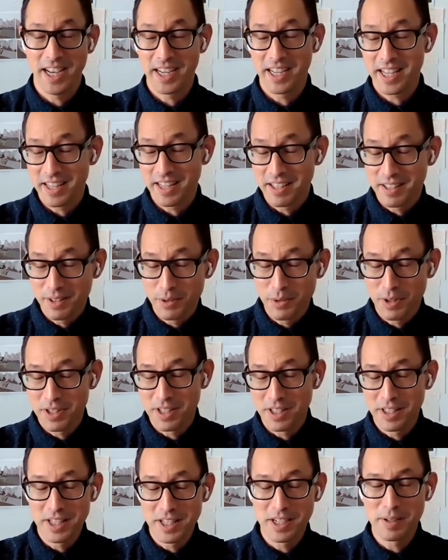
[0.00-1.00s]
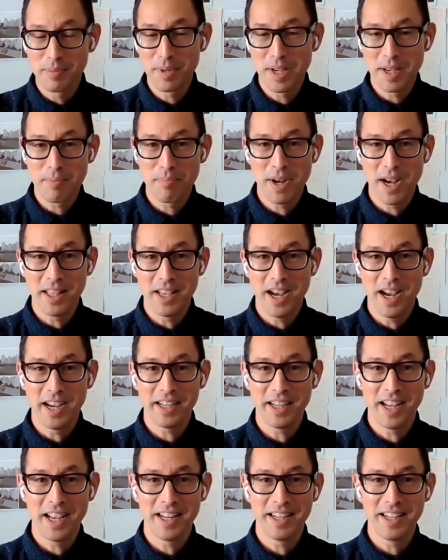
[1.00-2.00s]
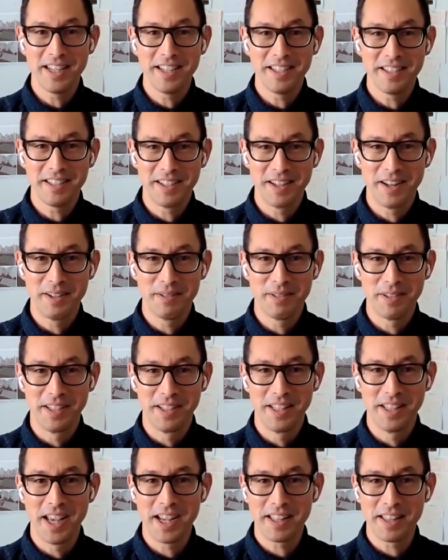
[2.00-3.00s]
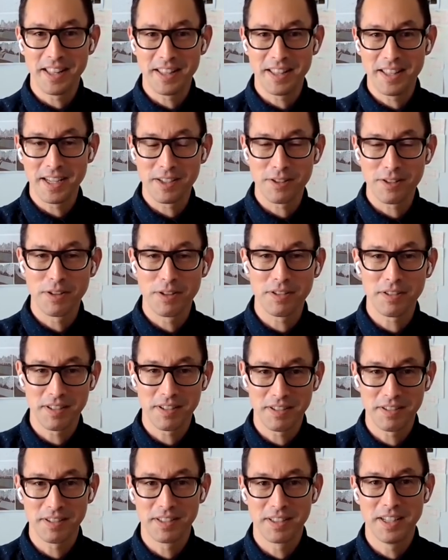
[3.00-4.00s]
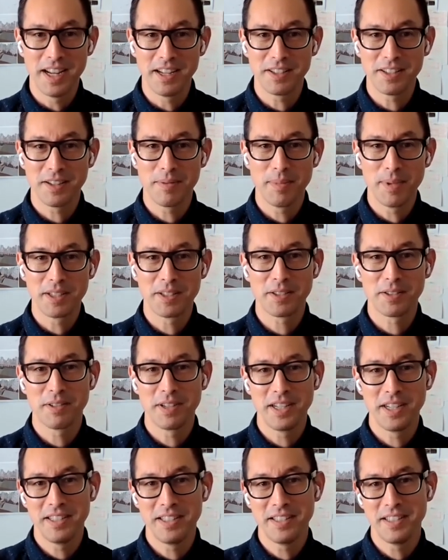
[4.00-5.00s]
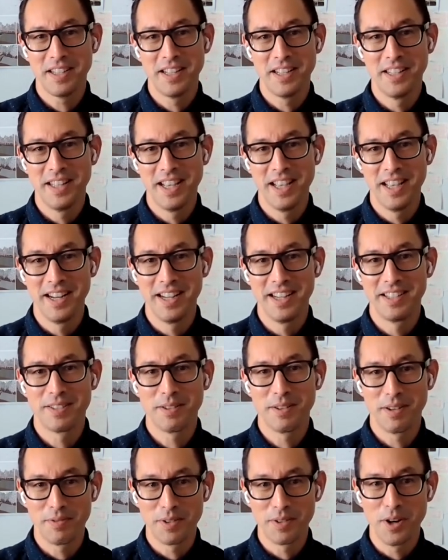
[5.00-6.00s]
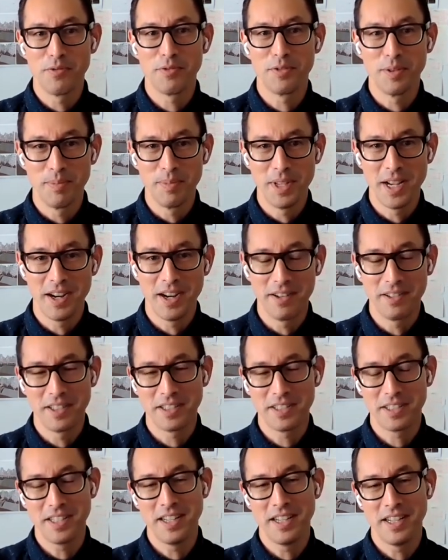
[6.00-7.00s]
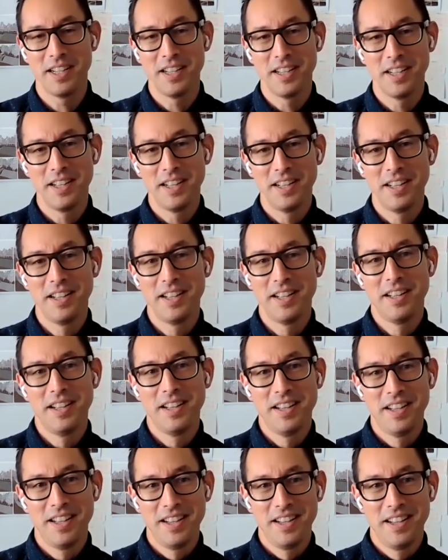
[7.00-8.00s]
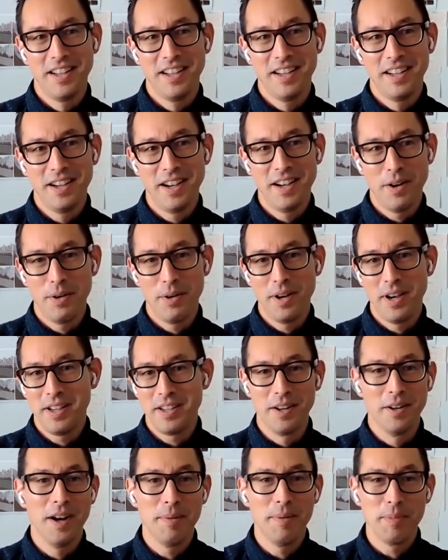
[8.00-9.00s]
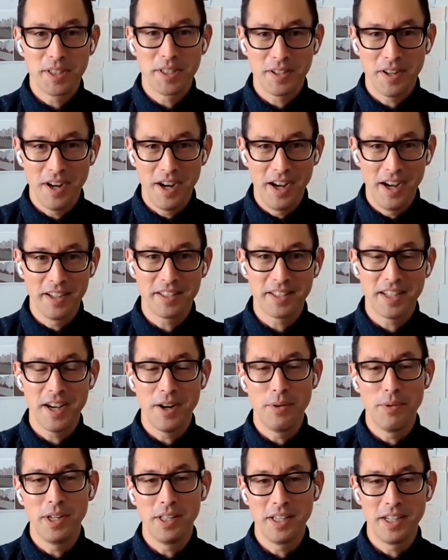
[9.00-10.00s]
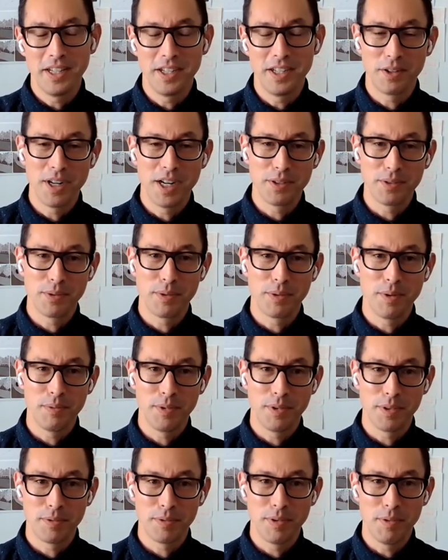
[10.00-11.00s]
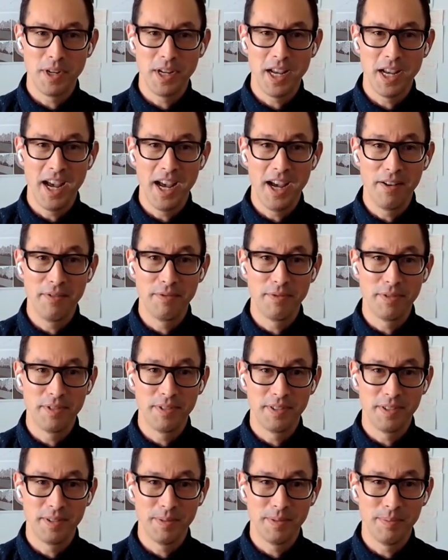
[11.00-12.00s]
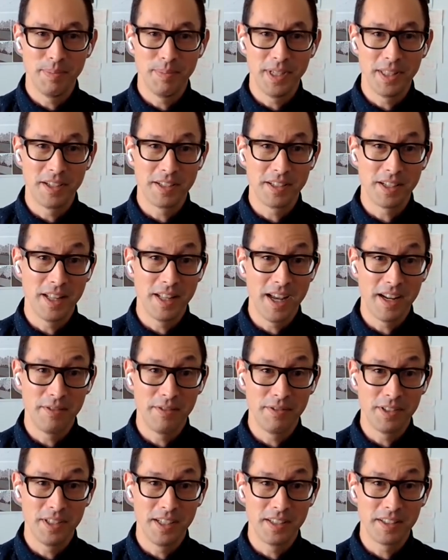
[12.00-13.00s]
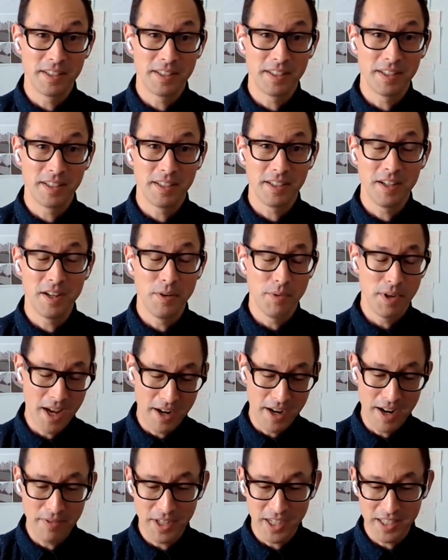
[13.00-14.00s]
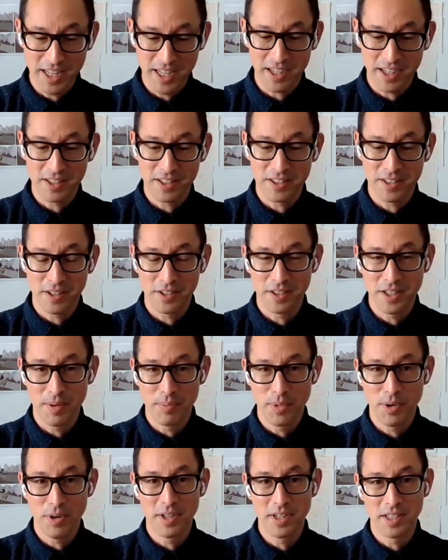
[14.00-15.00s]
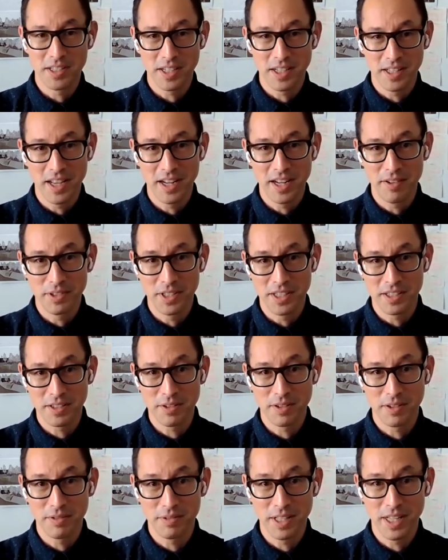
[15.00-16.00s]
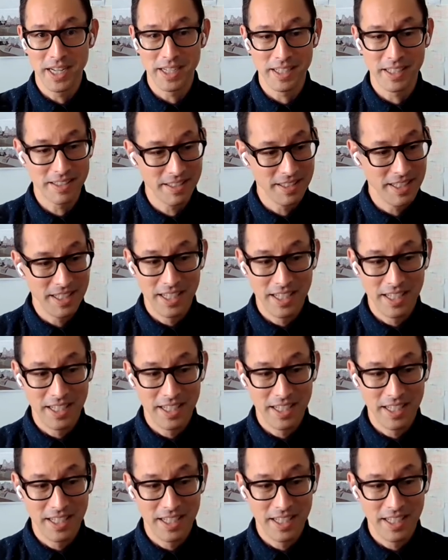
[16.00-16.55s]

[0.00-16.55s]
I get lured a little bit by the eye candy. I like things look nice on my screen, and then I'd sort of go from there and just see how much it costs, how well it integrates with what we have. But there's a lot of just, without having a tech consultant on board, it's a lot of just sort of like,